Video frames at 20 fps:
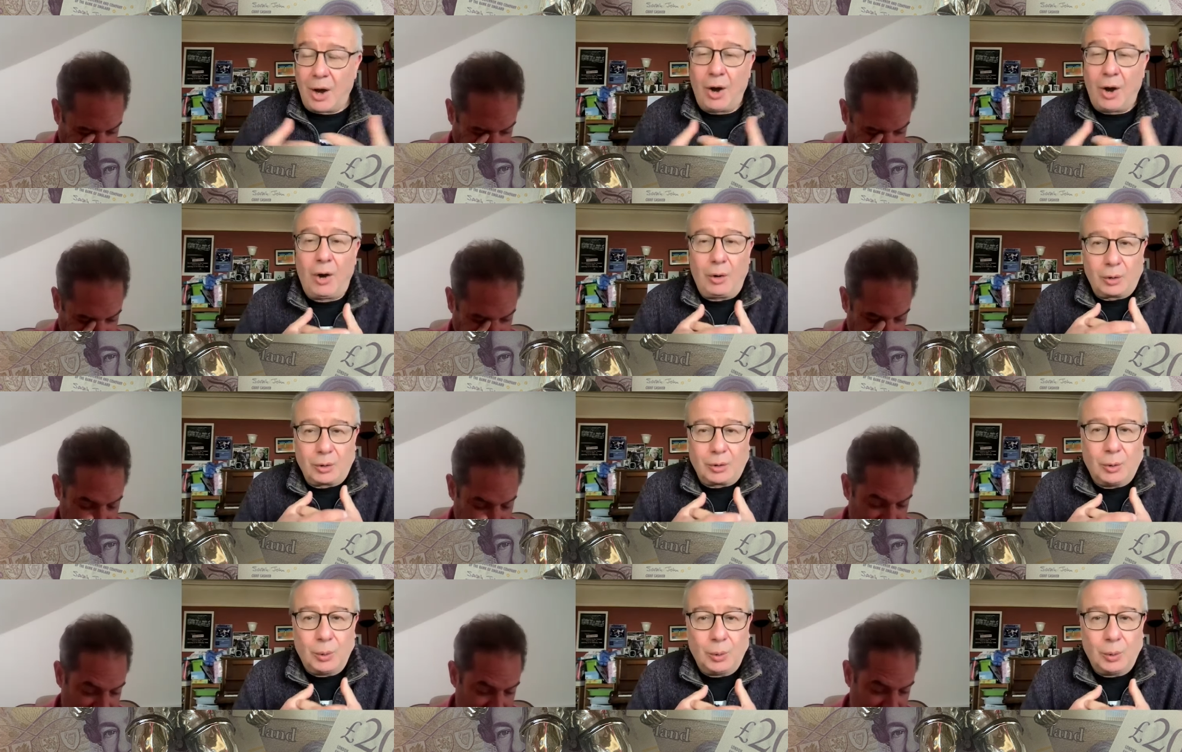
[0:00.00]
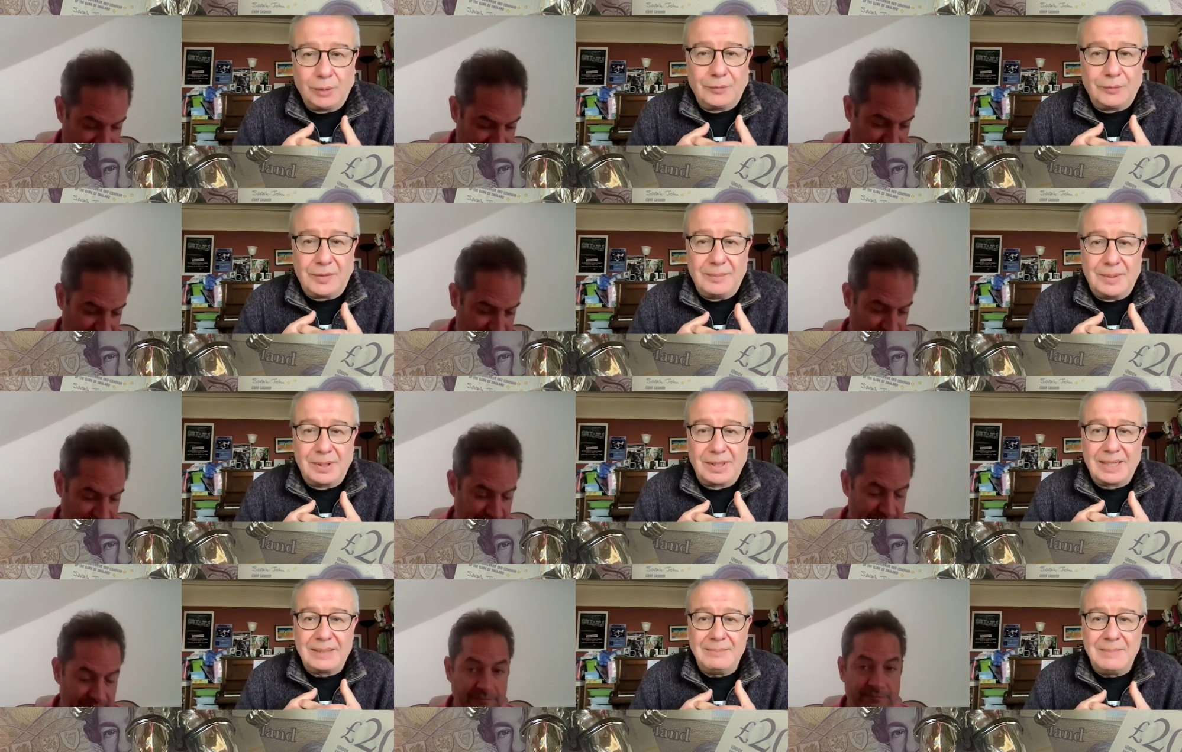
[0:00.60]
Speaker 1: hog all of the
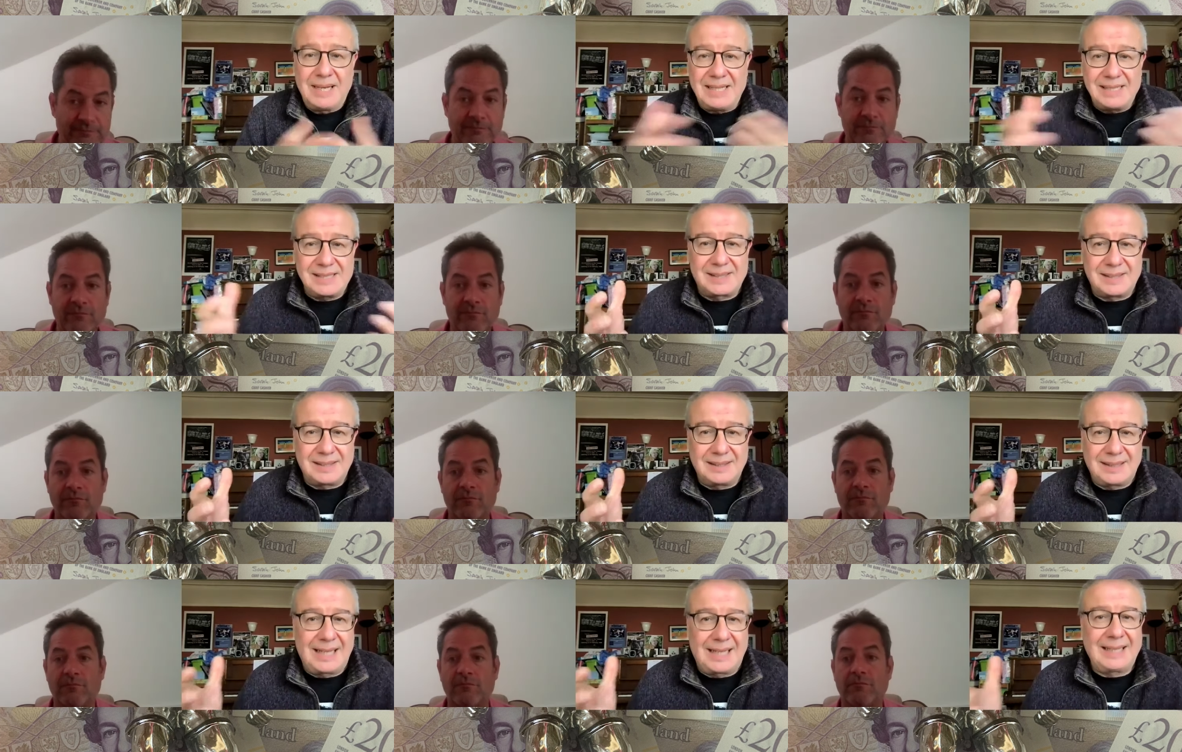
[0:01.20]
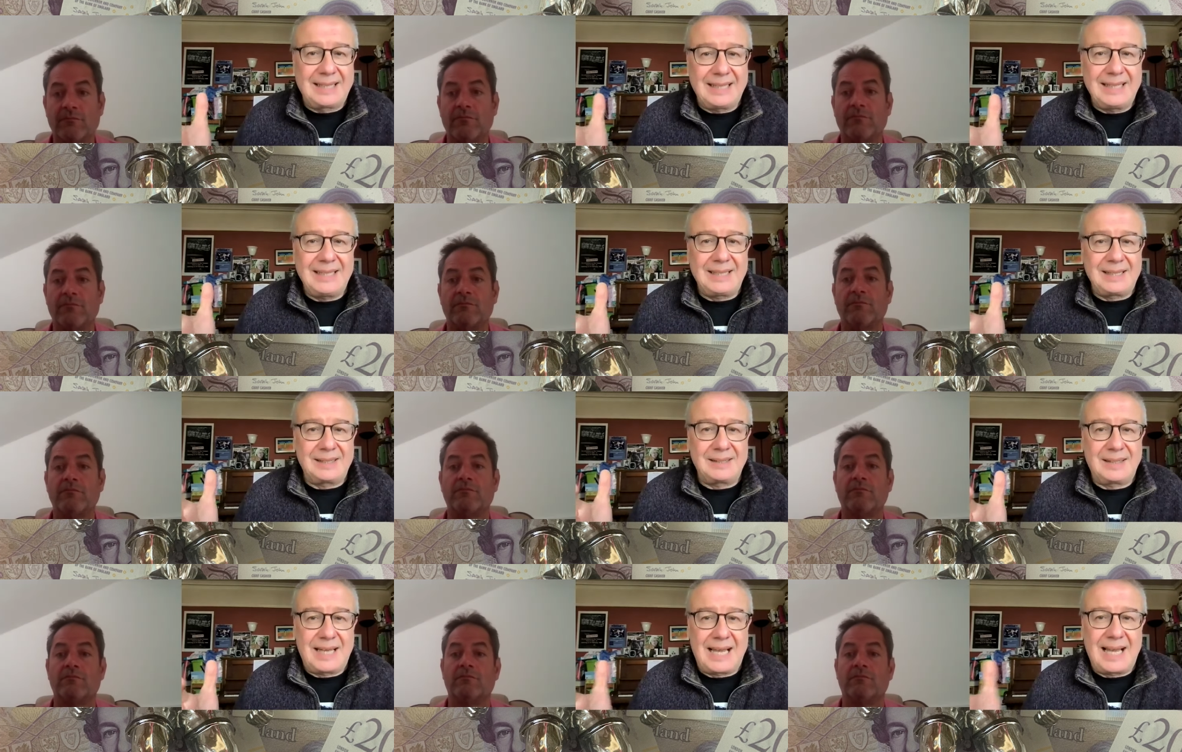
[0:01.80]
money means that La
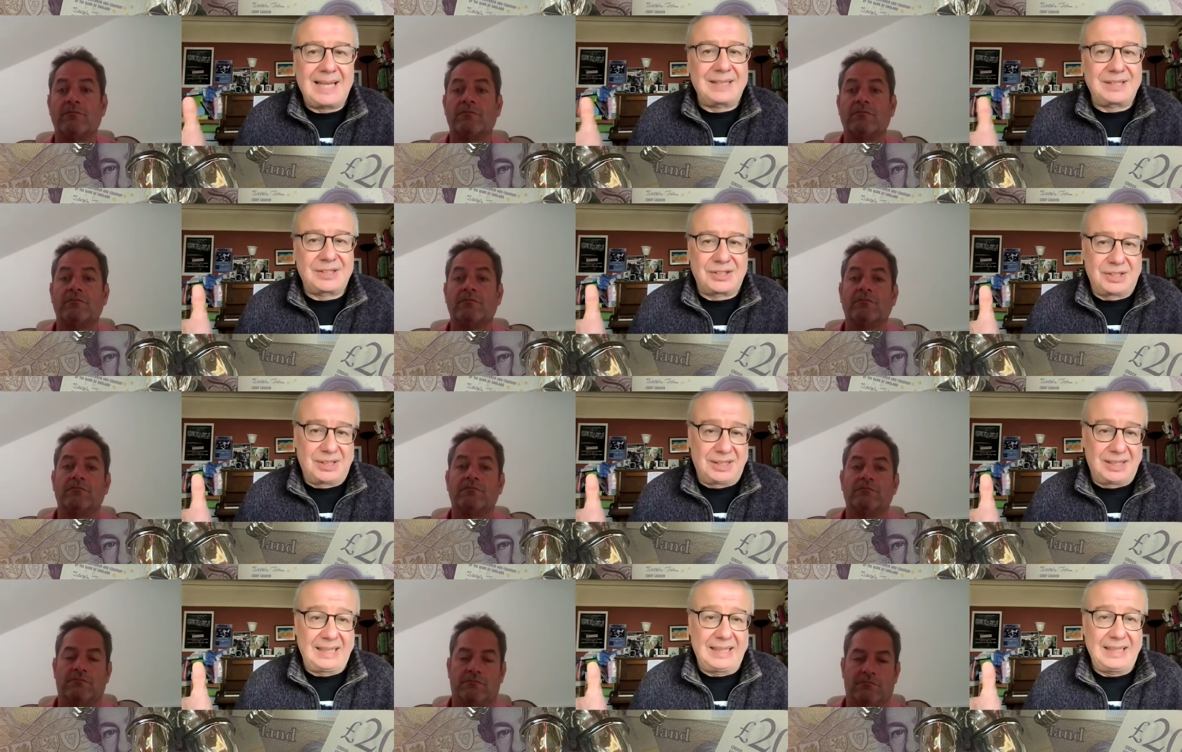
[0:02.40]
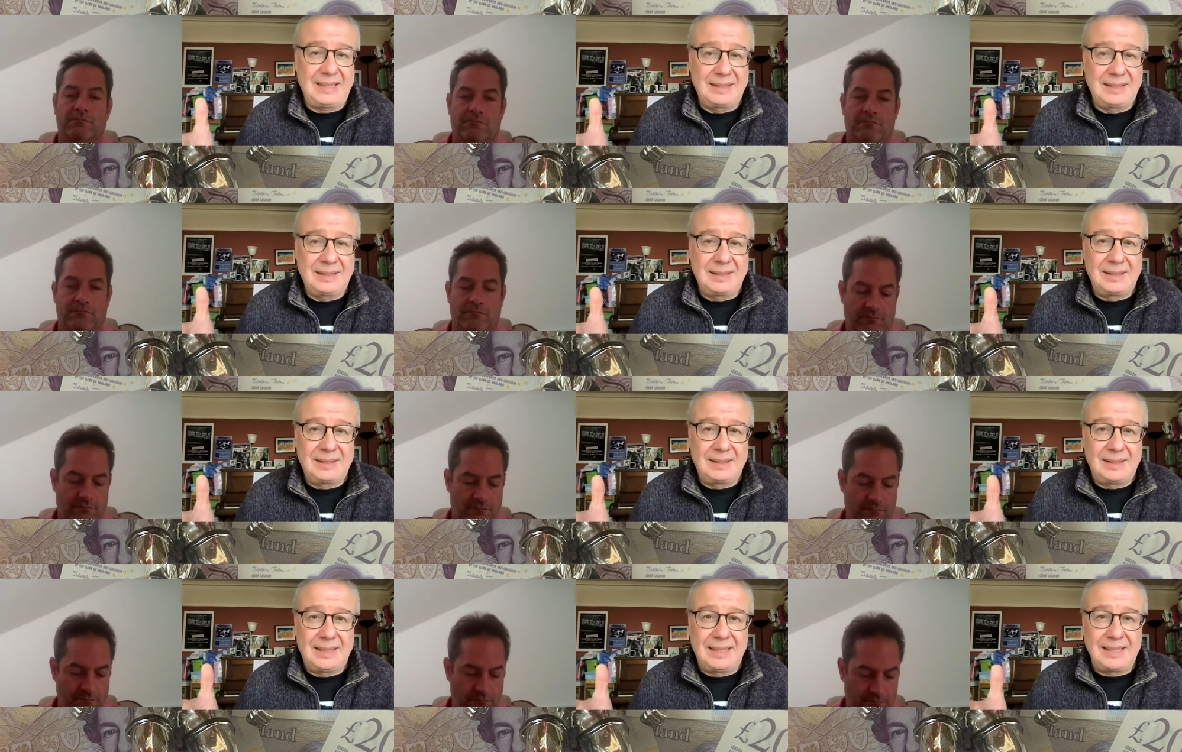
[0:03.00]
Liga actually
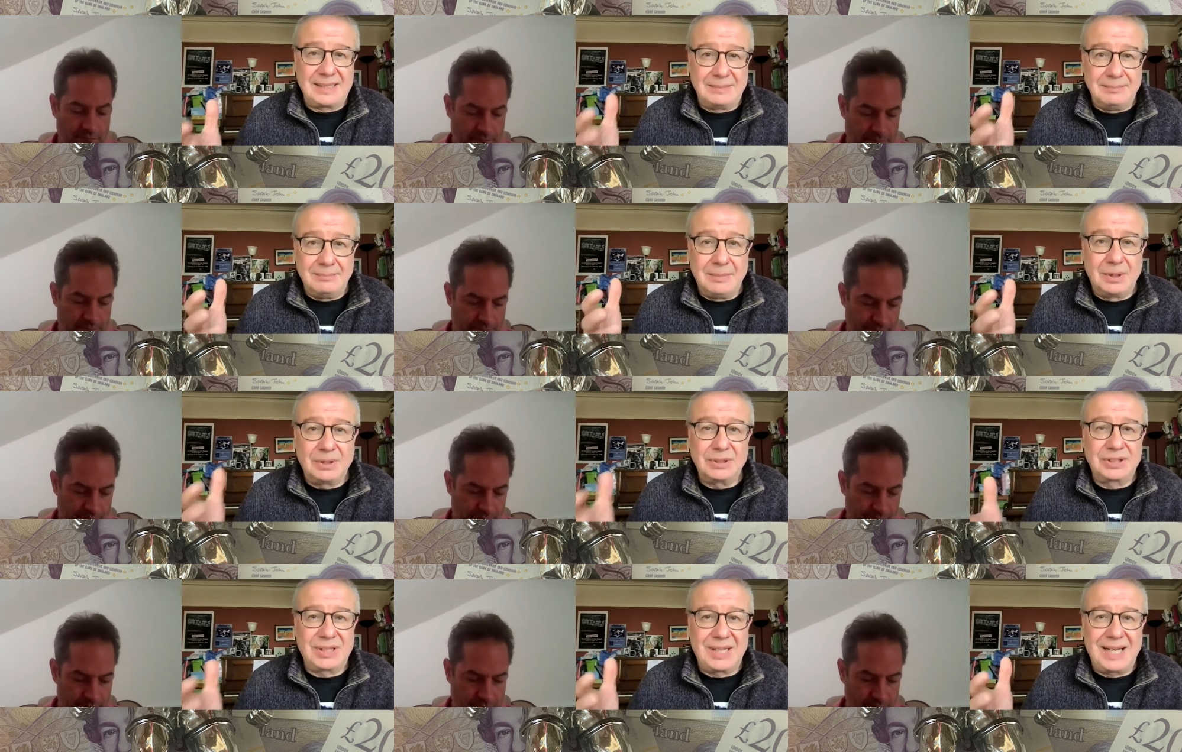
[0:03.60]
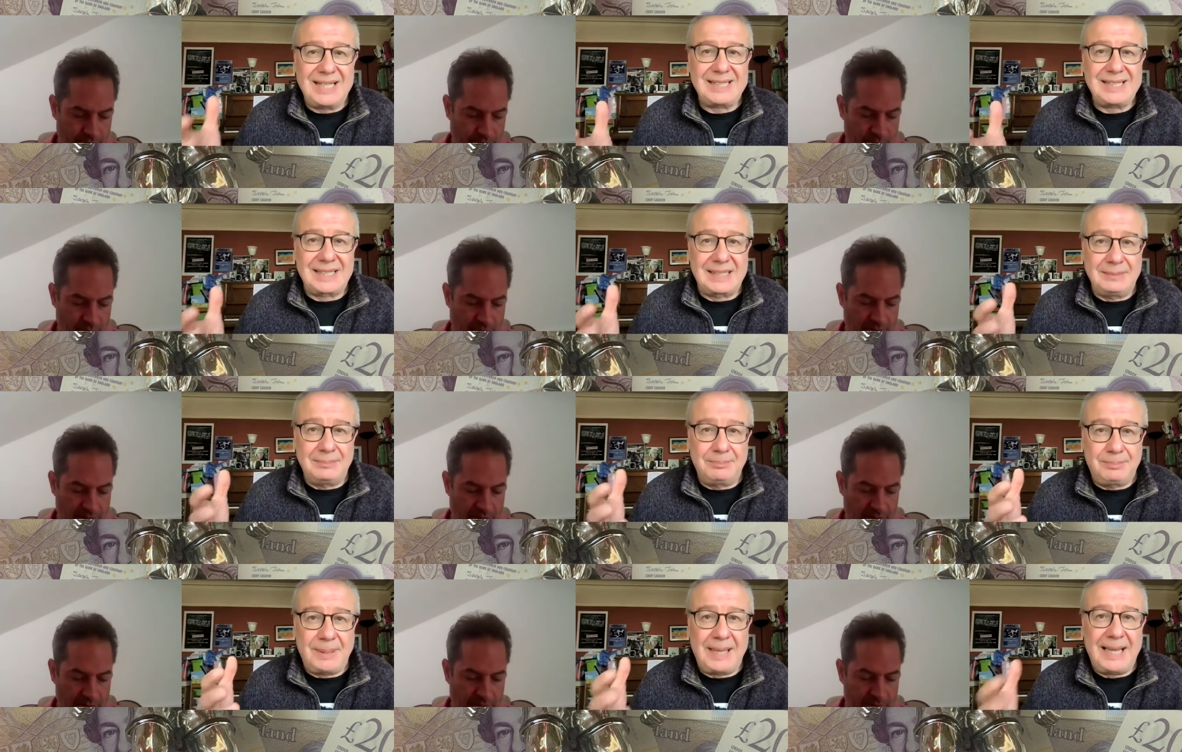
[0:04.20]
is a much less
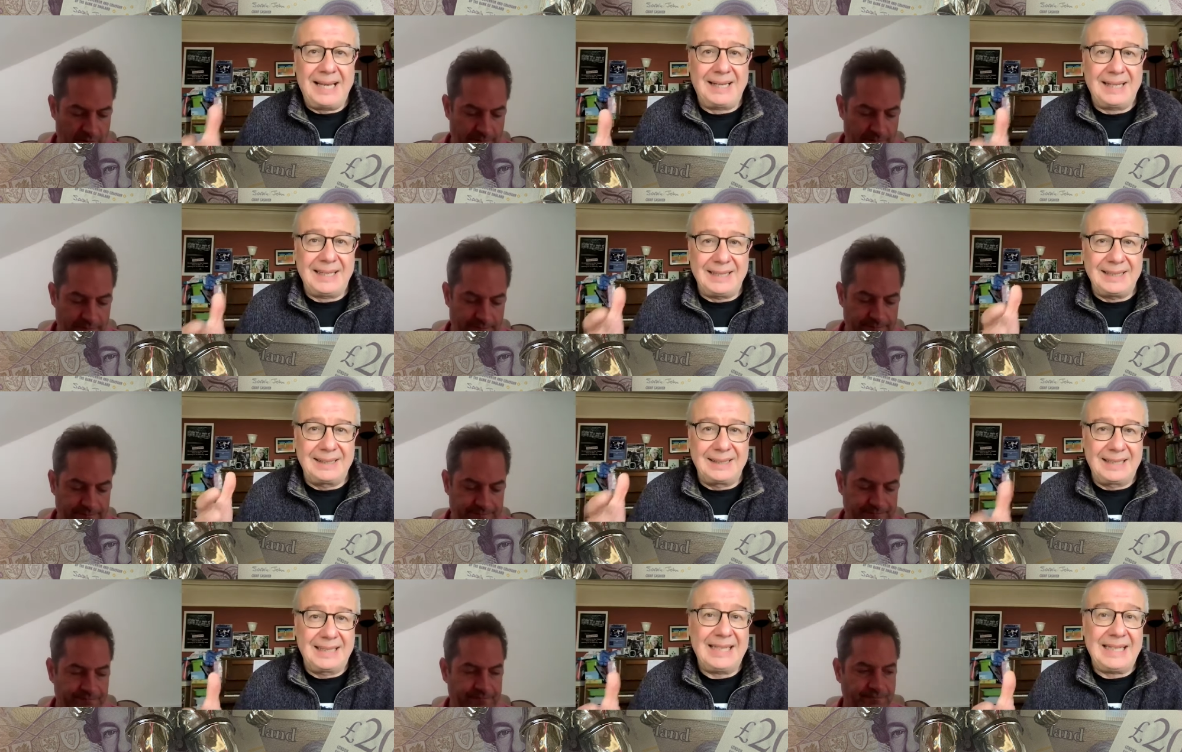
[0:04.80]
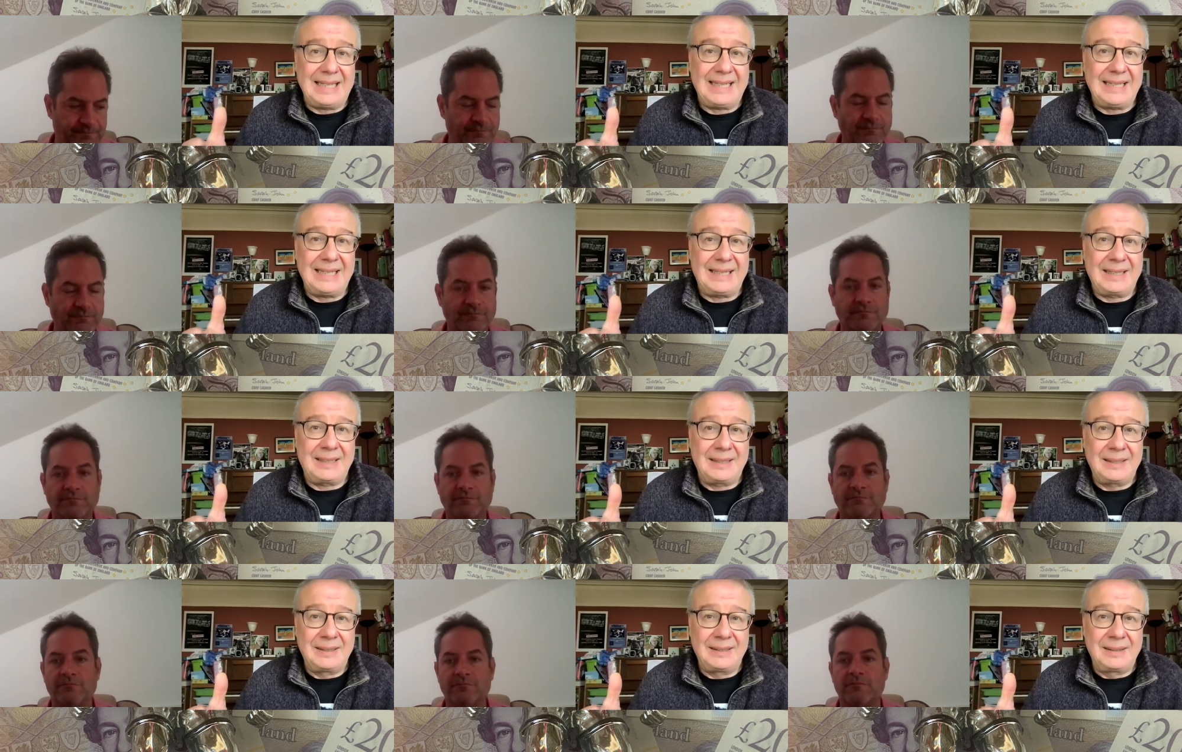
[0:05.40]
compelling
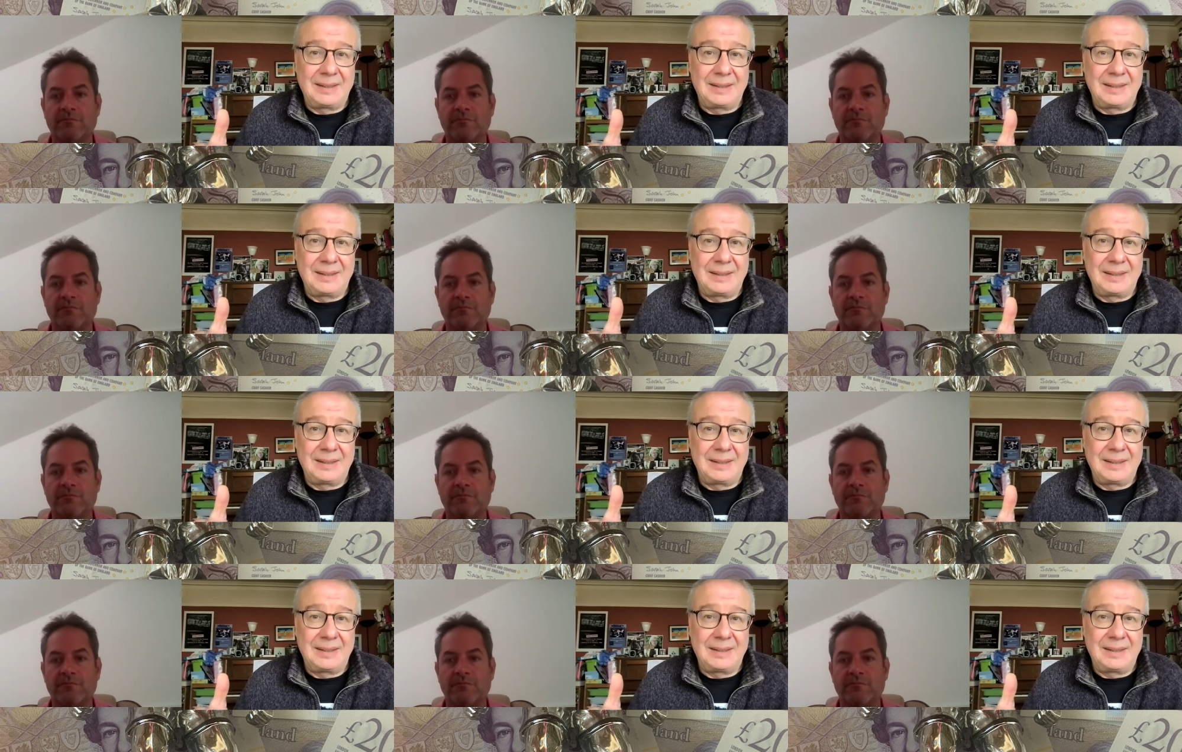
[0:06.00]
league,